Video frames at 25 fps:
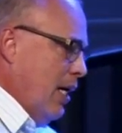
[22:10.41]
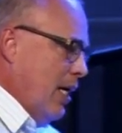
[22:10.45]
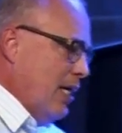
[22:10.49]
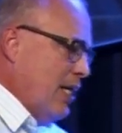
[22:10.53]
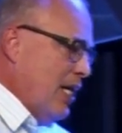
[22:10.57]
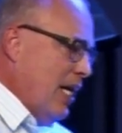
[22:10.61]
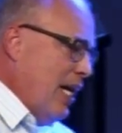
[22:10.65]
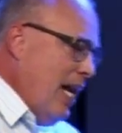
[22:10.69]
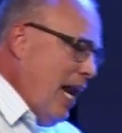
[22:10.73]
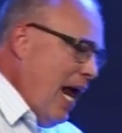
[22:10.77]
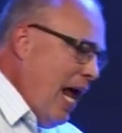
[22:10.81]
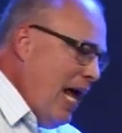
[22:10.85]

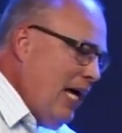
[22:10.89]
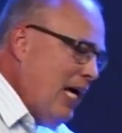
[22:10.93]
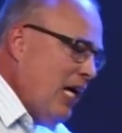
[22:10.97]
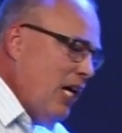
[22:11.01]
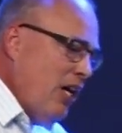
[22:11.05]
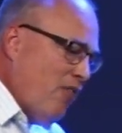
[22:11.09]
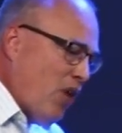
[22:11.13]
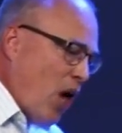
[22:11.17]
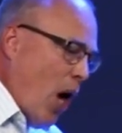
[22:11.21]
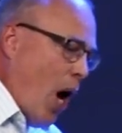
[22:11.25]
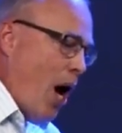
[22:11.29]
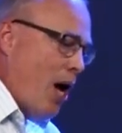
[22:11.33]
the
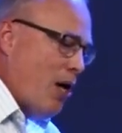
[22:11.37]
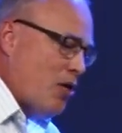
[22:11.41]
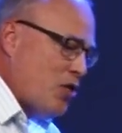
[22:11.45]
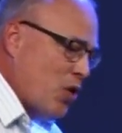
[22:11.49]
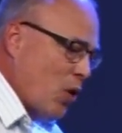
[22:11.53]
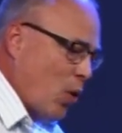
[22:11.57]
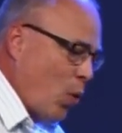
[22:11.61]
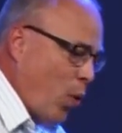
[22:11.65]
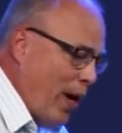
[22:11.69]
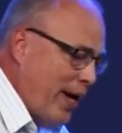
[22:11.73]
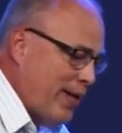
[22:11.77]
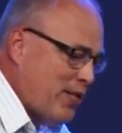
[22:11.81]
negative
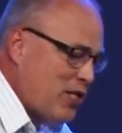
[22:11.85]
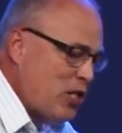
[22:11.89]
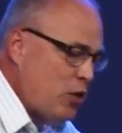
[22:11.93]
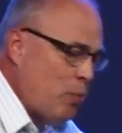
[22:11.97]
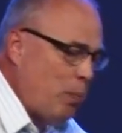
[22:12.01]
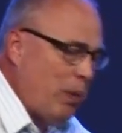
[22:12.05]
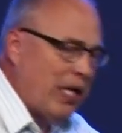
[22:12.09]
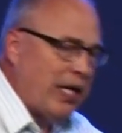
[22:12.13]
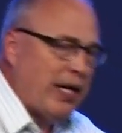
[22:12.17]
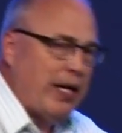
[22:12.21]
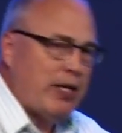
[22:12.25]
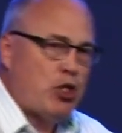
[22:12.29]
consequences
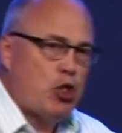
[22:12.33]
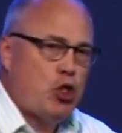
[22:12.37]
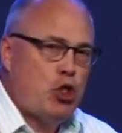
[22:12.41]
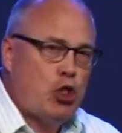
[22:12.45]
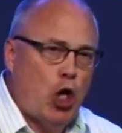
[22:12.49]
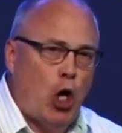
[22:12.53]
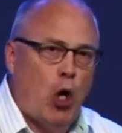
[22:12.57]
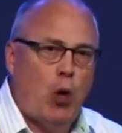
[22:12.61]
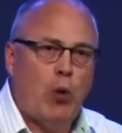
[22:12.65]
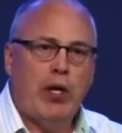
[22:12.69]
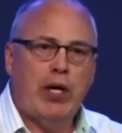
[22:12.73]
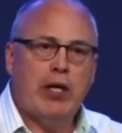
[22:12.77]
because
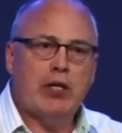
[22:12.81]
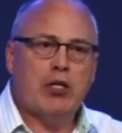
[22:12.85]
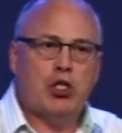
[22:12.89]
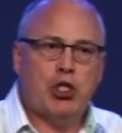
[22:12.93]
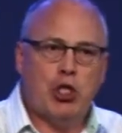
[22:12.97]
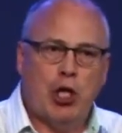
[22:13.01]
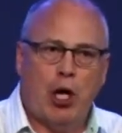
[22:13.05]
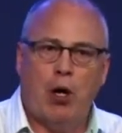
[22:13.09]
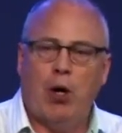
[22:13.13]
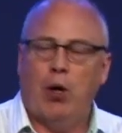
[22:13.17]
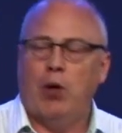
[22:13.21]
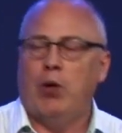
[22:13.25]
Jonah
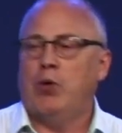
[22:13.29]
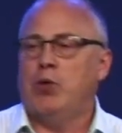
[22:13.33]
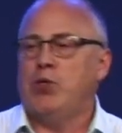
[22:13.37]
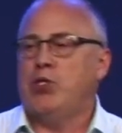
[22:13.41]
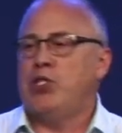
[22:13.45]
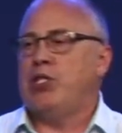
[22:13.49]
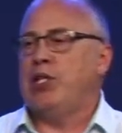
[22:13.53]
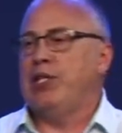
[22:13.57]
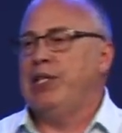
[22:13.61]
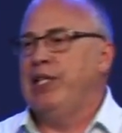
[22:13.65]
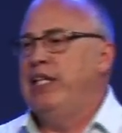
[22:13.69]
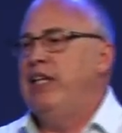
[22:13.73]

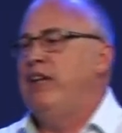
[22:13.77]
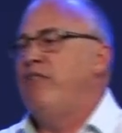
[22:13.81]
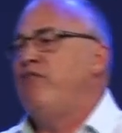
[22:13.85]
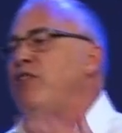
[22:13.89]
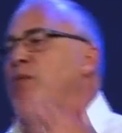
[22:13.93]
chose to live